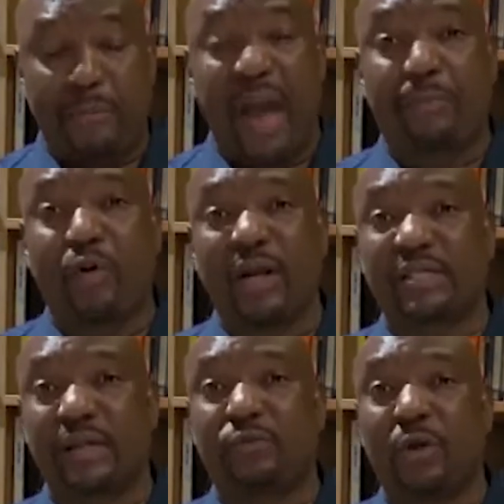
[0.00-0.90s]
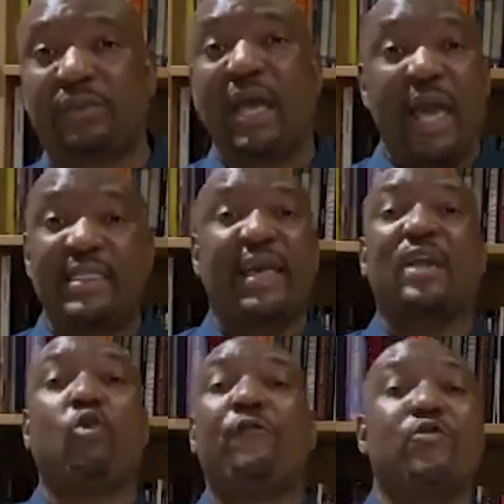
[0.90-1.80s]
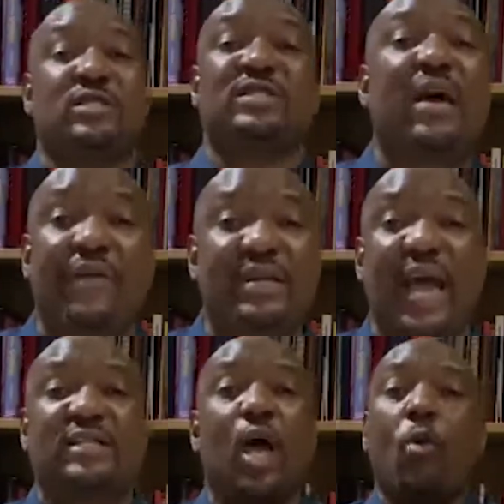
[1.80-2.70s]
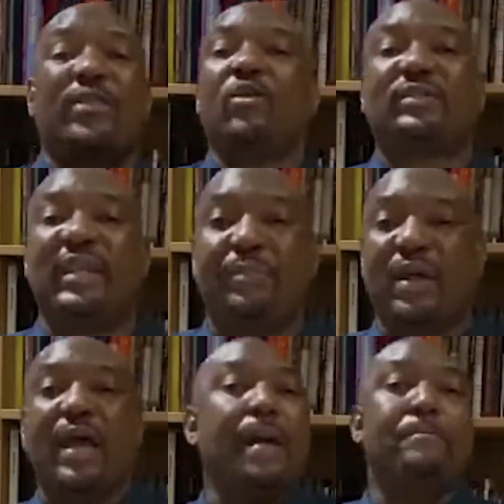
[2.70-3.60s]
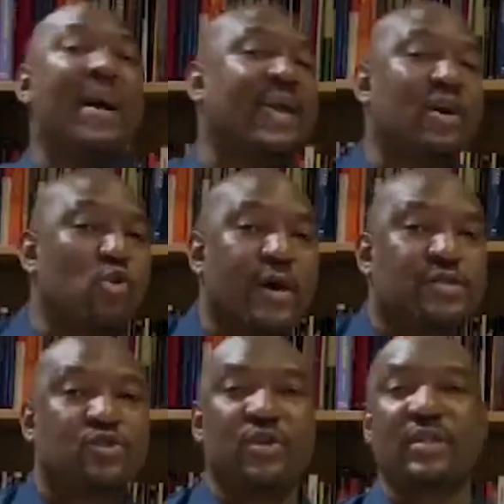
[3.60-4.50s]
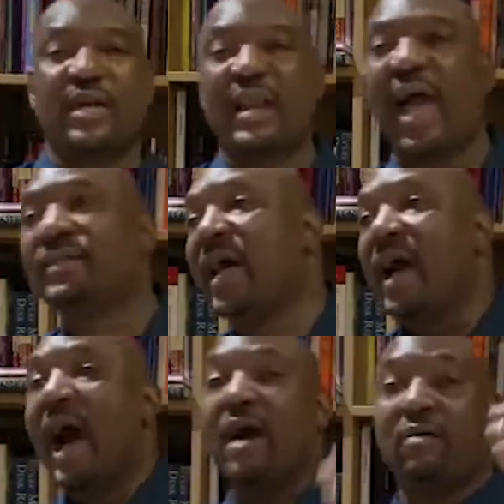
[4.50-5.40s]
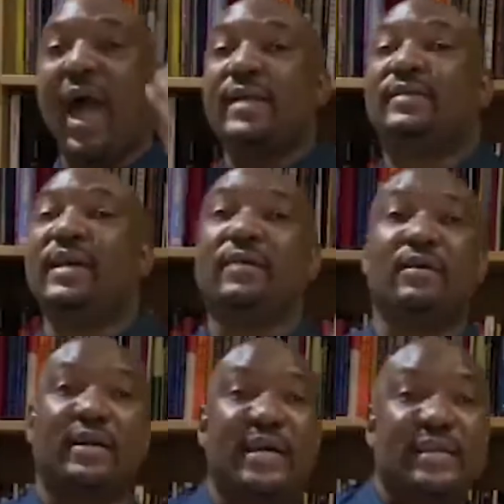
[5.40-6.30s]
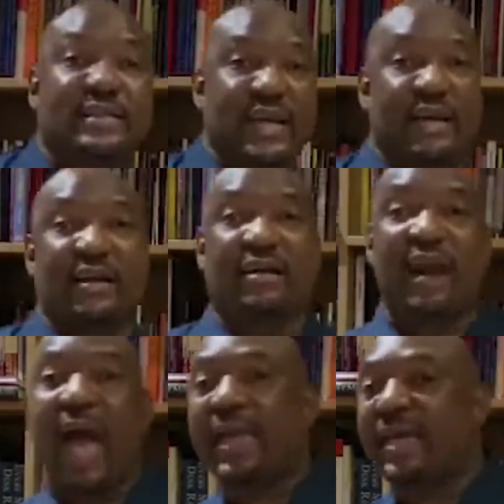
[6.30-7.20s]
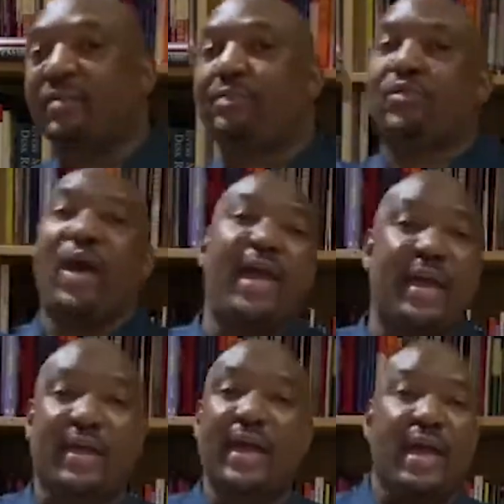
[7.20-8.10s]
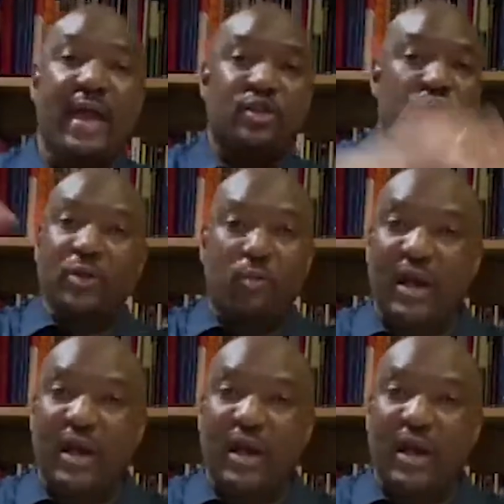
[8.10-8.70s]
bipolar symptoms, and they can go for 7 days without sleeping, making noise during the night, writing, reading, crying, praying, and doing